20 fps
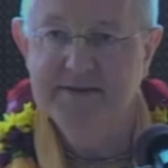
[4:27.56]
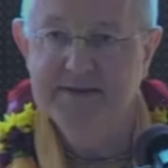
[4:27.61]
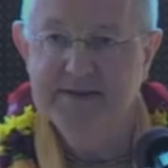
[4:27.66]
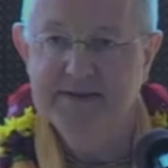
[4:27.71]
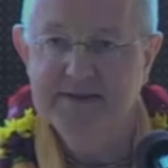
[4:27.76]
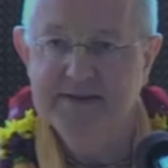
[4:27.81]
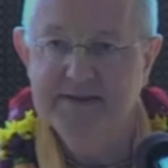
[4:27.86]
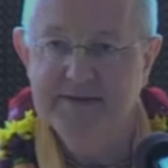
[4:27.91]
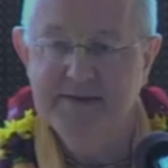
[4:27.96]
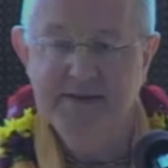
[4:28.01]

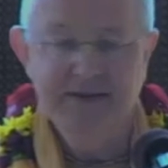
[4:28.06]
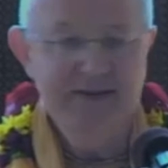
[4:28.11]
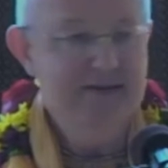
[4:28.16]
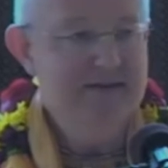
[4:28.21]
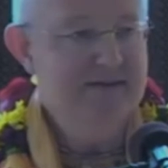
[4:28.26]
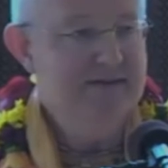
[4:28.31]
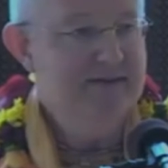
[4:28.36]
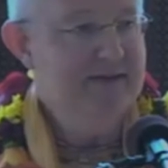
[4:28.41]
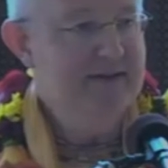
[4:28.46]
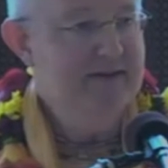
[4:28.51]

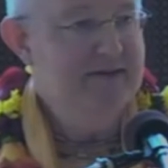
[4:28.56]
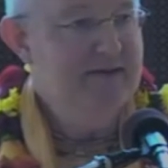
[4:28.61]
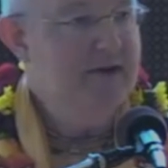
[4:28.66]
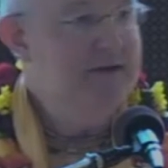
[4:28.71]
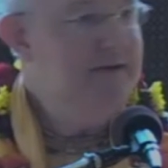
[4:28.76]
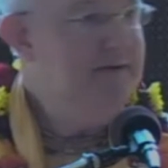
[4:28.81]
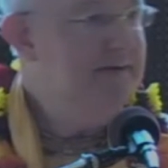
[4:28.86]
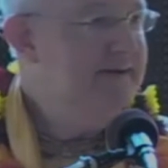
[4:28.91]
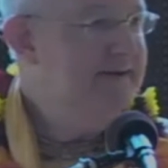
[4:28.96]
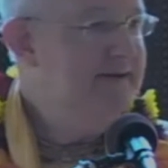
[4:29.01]
because he's already
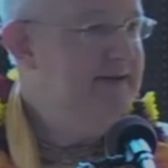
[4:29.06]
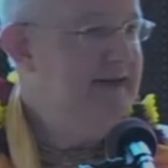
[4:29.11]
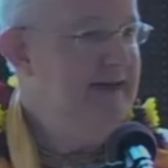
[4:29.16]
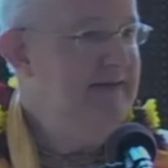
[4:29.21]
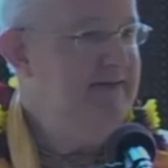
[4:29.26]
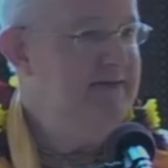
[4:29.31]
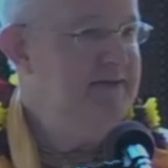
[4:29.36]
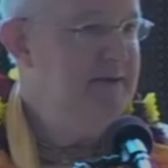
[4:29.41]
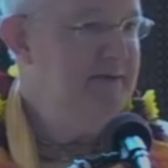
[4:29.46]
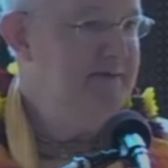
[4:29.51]
received
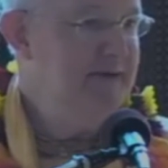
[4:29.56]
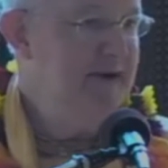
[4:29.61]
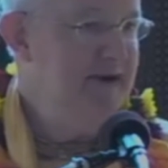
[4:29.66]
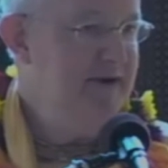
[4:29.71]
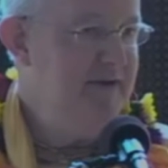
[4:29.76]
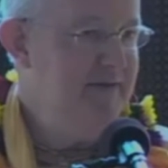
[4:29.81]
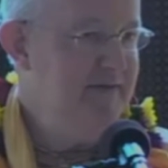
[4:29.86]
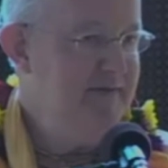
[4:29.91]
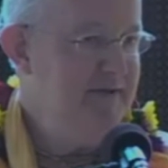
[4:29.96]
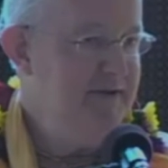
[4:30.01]
so much
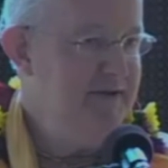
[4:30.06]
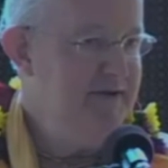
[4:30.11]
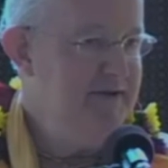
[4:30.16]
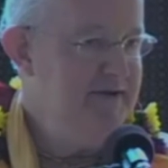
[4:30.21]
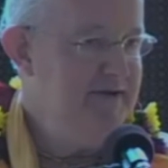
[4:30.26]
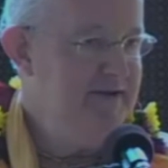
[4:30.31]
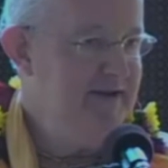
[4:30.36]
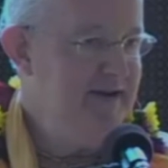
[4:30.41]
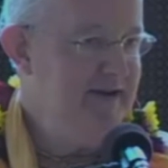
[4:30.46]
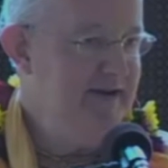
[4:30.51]
from
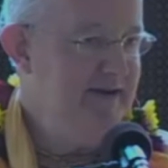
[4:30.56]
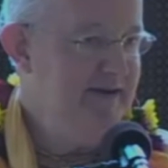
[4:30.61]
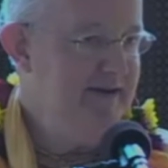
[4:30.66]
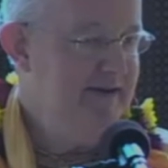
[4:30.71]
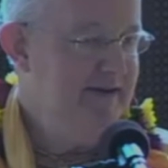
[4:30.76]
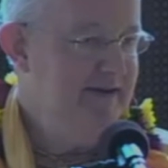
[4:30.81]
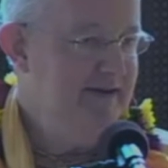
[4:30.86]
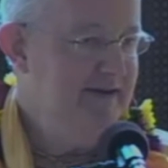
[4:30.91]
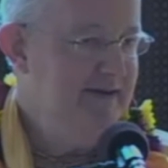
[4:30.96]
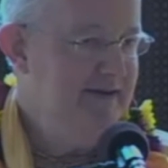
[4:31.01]
Krishna.
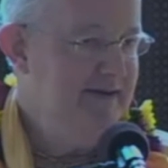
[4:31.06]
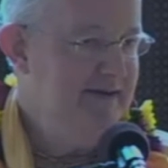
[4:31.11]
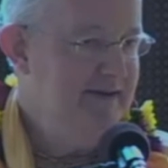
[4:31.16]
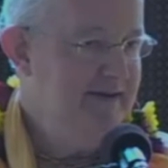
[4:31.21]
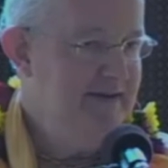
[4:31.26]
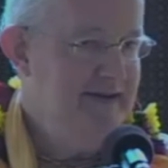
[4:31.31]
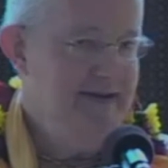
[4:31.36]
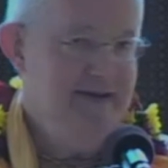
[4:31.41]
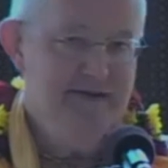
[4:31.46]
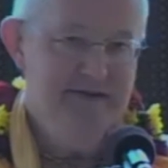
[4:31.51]

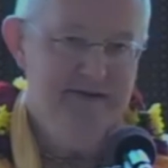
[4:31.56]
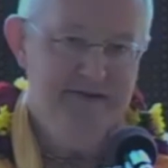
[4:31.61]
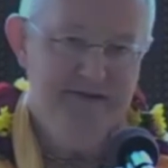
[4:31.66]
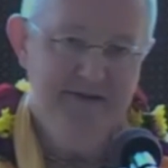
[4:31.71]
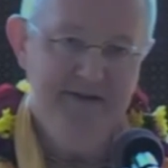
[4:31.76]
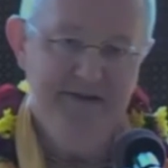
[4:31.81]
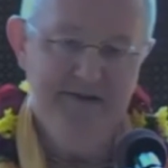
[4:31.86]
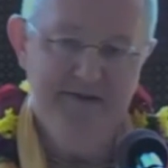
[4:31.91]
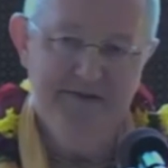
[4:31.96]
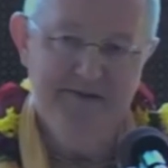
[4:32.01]
His
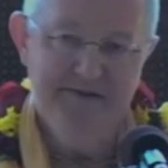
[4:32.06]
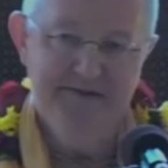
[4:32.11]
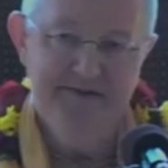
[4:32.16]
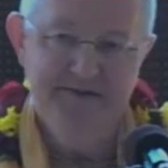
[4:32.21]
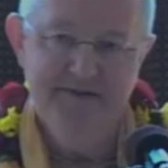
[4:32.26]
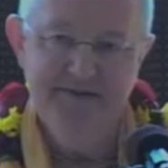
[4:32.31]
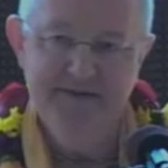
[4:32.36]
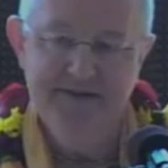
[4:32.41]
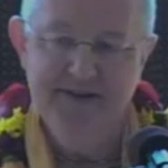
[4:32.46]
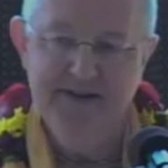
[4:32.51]

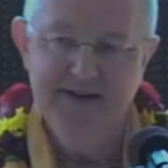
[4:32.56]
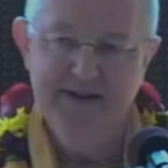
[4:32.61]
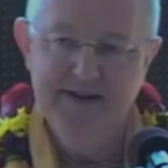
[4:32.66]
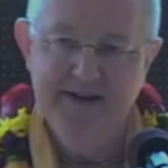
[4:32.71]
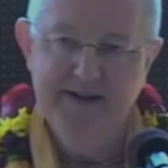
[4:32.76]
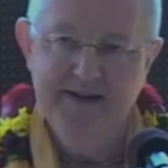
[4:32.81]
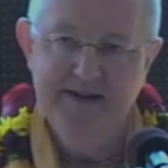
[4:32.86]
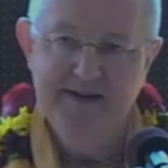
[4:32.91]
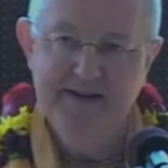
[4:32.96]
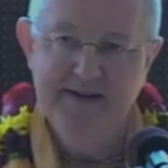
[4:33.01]

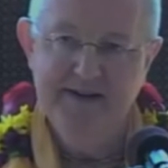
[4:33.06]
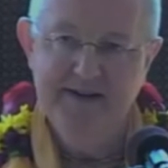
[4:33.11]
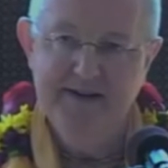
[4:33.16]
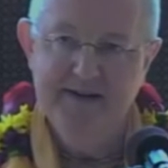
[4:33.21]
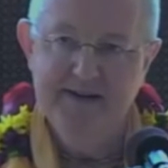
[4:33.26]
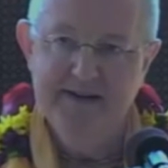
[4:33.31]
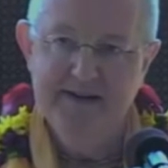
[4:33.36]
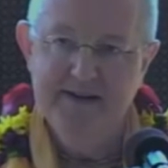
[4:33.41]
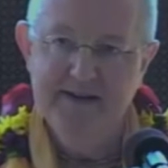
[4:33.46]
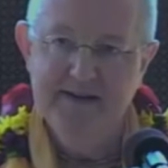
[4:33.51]

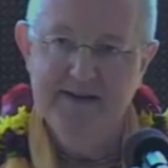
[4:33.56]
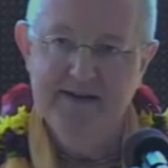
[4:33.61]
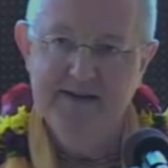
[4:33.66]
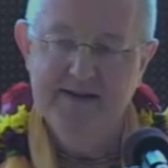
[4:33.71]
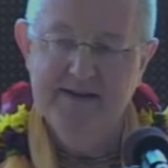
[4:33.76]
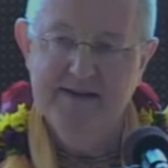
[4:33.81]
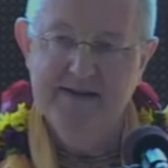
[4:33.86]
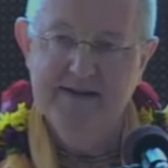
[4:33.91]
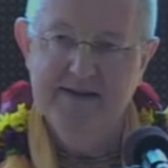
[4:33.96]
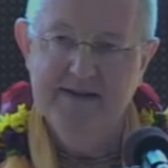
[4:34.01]

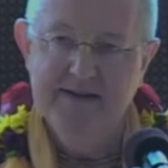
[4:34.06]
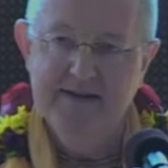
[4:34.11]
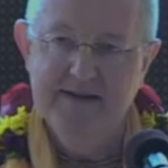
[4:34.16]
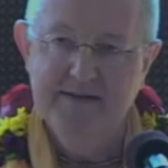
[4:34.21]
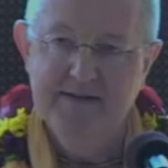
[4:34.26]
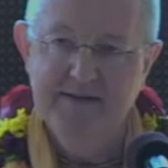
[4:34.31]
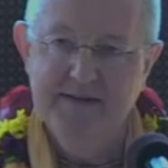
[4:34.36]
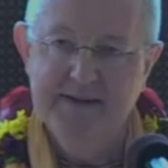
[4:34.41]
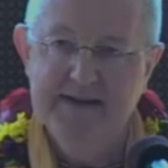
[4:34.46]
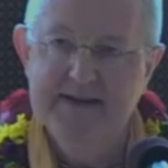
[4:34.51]

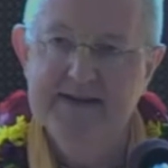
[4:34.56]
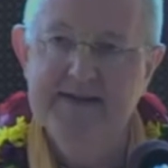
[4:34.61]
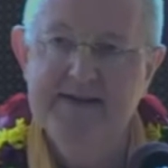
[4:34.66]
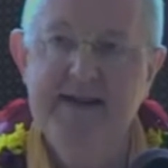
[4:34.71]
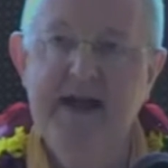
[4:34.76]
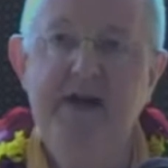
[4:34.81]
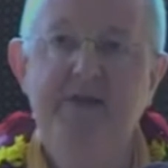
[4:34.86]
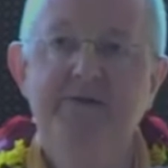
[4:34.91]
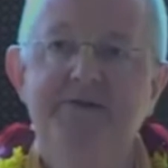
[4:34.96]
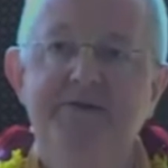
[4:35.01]

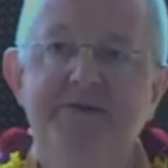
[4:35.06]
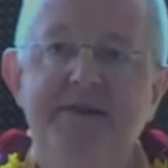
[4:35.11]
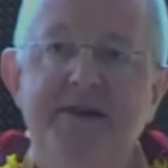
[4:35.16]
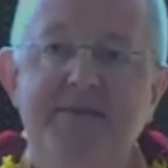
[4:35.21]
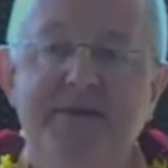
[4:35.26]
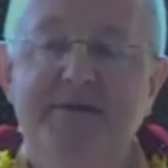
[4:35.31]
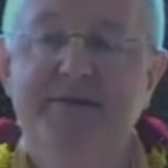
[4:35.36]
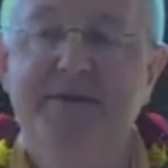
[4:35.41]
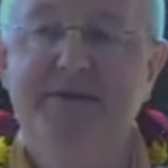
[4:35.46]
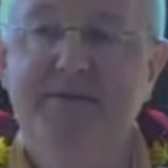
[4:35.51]
doubts have been
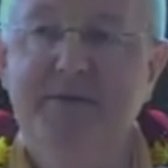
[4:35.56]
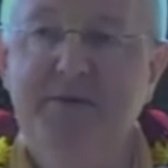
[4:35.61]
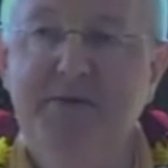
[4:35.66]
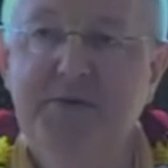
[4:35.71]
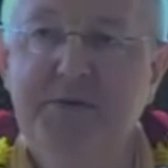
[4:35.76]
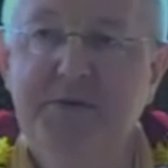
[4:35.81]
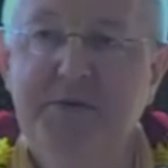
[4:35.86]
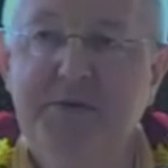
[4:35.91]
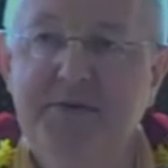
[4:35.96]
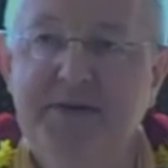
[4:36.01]

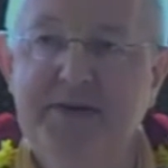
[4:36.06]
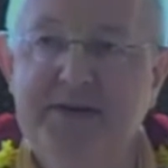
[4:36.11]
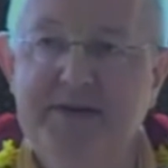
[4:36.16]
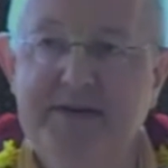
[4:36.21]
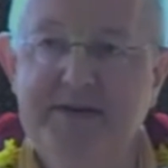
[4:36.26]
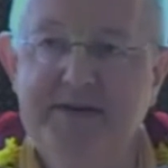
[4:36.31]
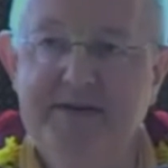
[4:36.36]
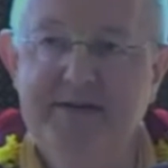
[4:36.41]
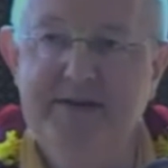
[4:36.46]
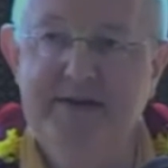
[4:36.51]
removed and
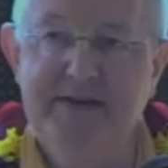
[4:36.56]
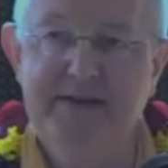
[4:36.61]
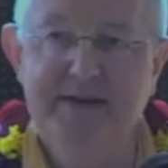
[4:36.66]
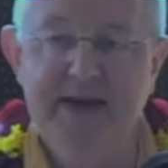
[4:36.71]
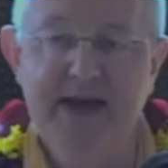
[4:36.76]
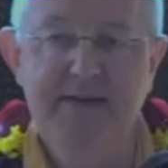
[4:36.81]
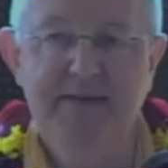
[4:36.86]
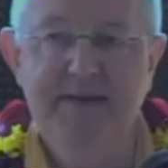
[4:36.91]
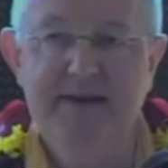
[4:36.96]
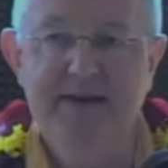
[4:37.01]
his
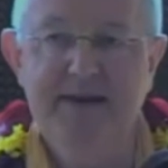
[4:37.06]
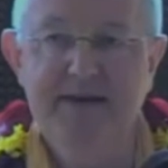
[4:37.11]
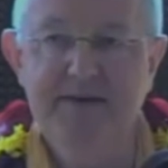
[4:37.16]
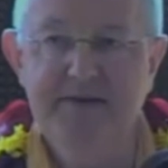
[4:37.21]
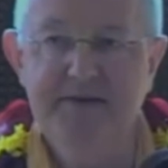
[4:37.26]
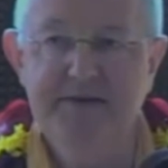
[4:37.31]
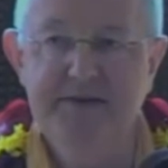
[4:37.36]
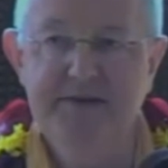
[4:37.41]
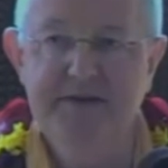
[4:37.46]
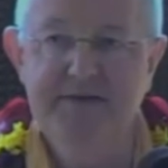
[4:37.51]

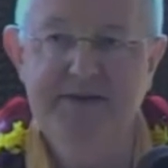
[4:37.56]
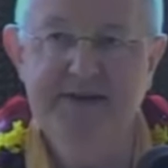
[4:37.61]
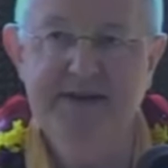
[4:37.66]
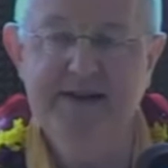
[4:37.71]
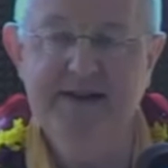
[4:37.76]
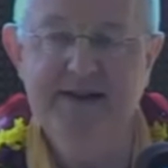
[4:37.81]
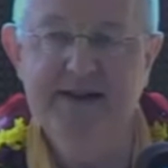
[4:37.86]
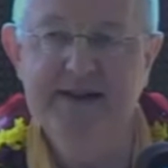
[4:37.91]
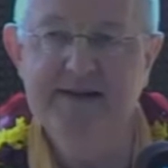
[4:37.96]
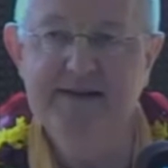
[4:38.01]
contaminations have been
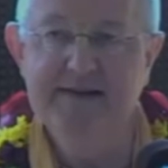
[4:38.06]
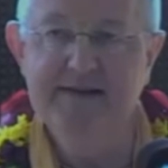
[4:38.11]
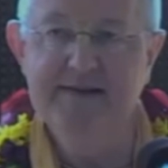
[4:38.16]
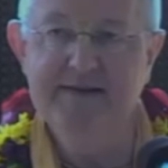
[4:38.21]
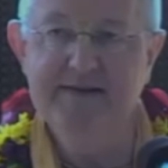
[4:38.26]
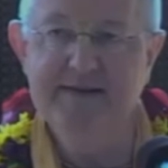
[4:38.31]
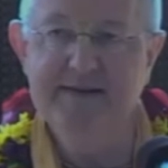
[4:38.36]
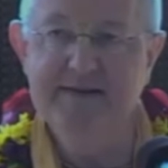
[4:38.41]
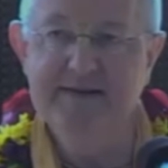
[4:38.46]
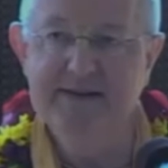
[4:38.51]
cleansed
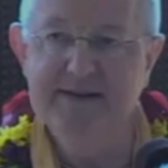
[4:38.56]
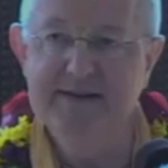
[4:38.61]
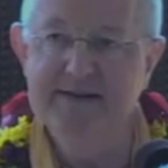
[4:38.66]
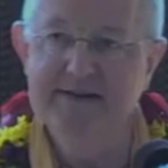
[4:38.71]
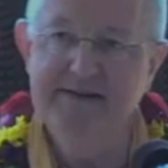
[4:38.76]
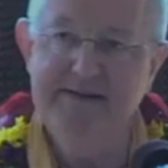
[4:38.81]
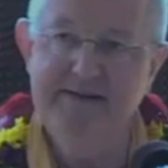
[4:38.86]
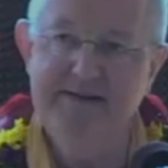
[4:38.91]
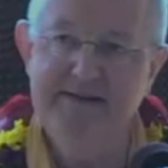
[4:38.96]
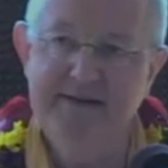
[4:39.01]
and
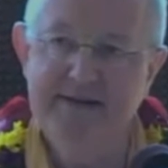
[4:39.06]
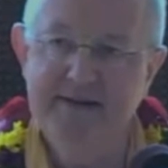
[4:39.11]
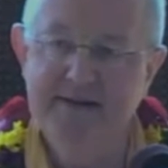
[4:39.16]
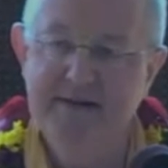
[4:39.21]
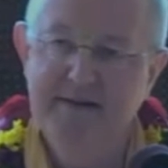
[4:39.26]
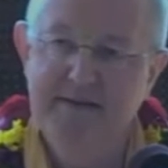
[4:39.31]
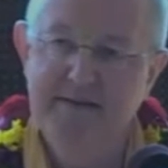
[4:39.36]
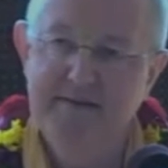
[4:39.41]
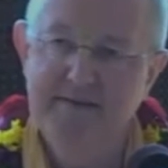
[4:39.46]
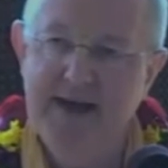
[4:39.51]
he's
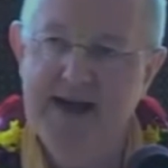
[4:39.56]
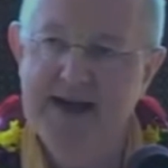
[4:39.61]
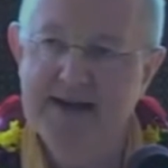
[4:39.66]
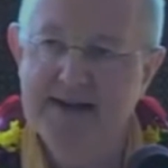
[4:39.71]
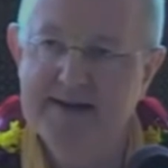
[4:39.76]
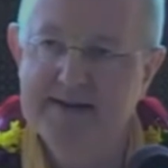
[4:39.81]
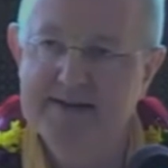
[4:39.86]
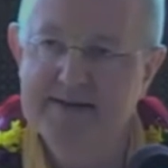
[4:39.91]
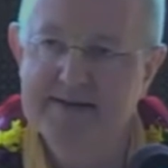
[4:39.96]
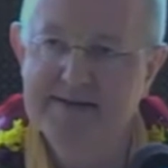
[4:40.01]
back
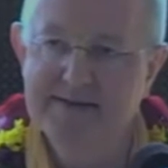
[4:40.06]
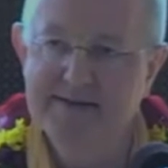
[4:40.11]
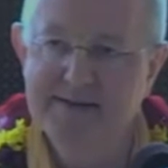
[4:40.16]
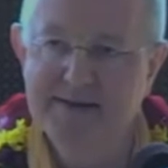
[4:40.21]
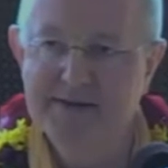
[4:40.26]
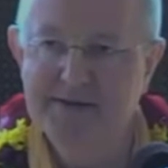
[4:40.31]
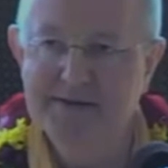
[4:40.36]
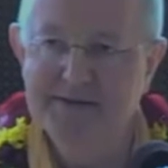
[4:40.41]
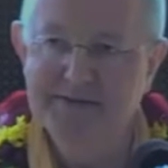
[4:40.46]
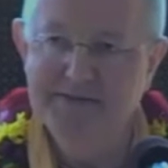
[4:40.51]
in
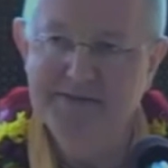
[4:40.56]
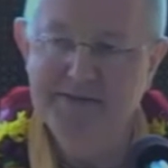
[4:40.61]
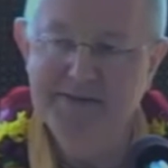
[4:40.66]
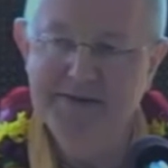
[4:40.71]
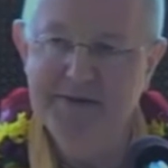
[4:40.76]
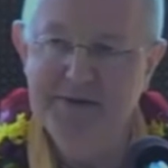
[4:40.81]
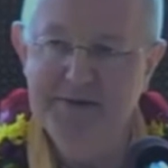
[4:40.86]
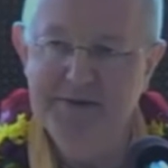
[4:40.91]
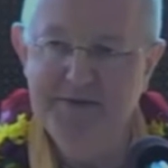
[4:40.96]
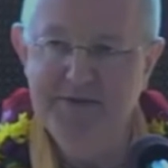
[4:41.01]
a
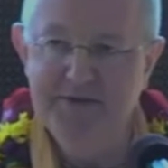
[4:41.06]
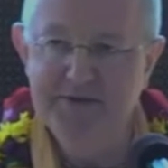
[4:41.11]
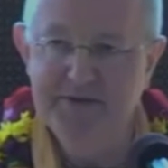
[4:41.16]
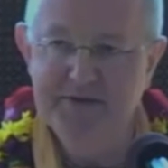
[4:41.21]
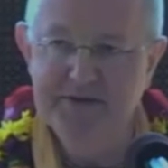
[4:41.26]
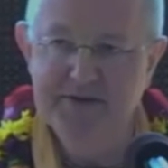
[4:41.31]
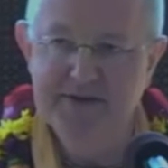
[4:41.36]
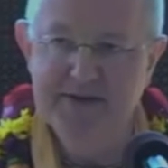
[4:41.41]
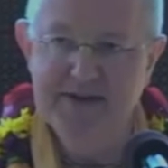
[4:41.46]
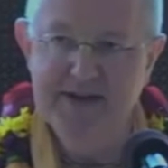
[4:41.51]
good
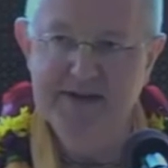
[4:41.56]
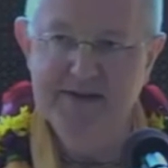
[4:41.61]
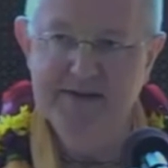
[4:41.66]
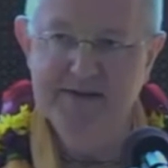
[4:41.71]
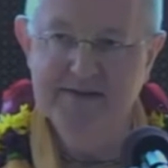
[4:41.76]
position now.